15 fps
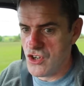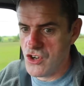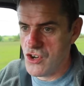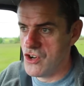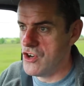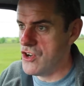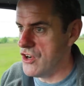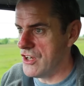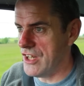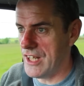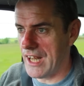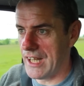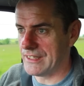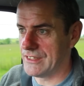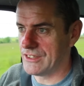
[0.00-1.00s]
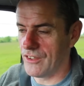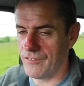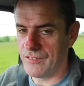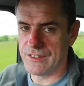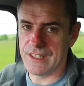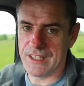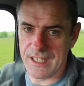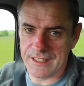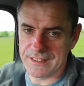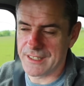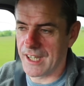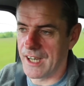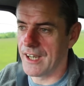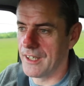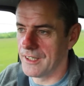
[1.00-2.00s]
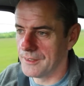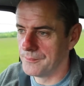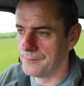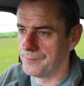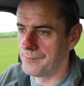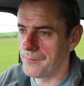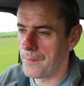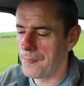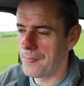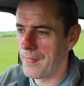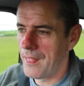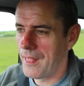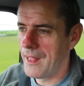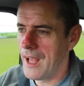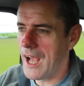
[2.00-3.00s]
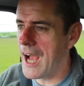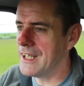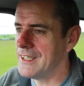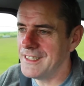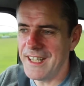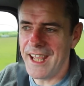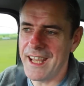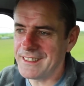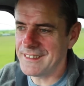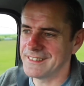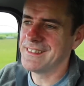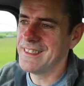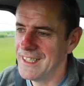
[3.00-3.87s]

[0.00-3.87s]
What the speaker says: None of that stuff is in this car. And yet,